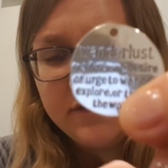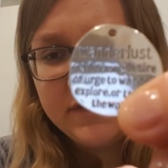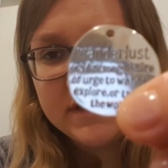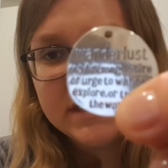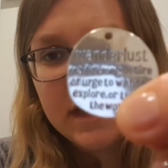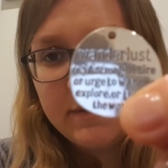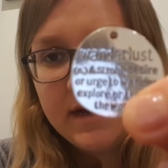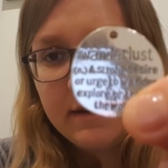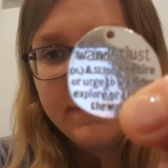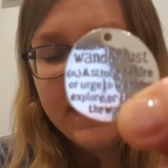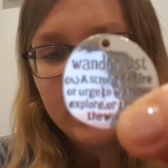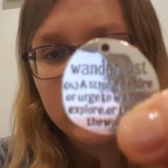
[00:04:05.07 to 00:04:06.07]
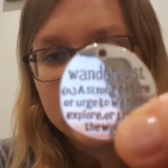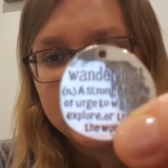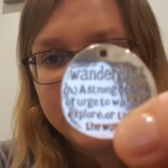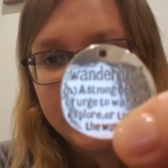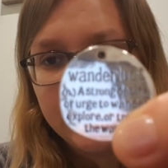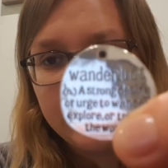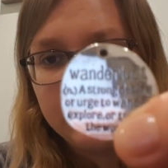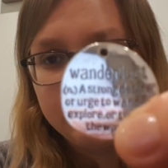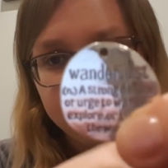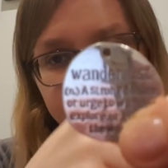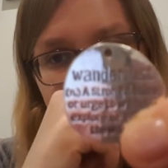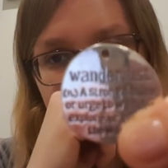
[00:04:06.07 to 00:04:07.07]
if this is coming out backwards to you
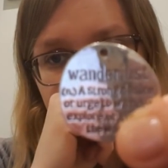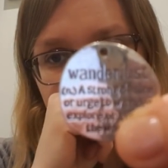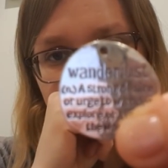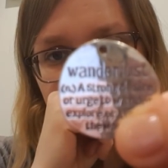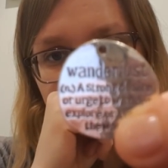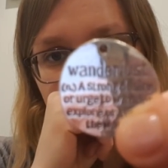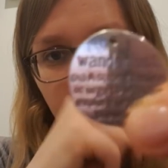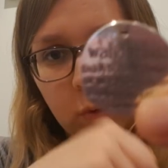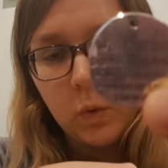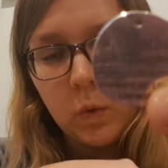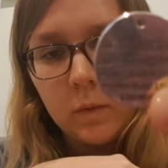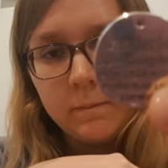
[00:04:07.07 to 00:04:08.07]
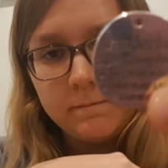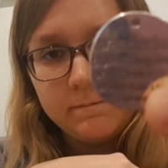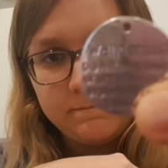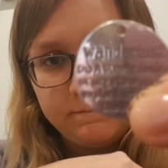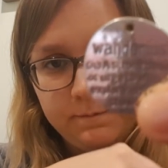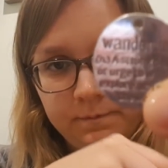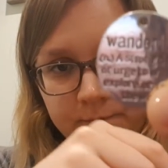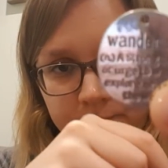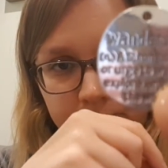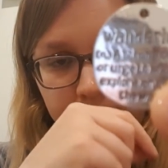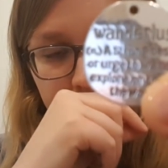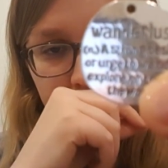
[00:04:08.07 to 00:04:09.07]
or
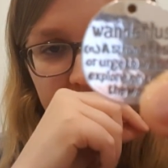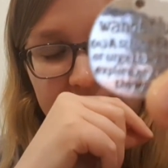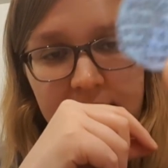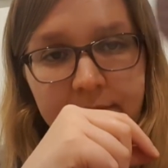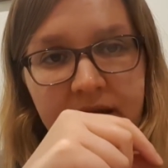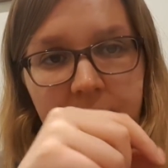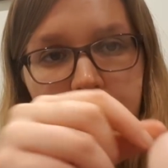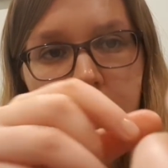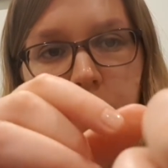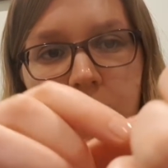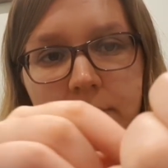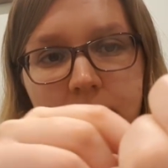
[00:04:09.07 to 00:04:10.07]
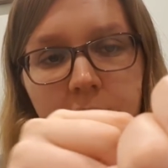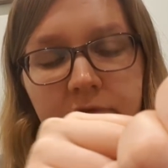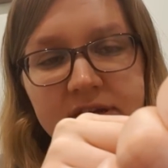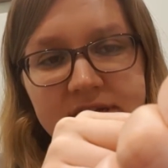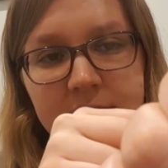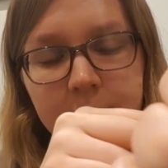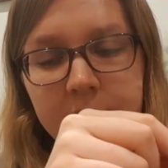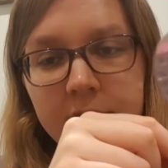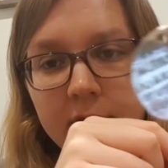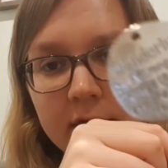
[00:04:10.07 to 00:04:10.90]
it's coming out the right way, but I'll read it anyway.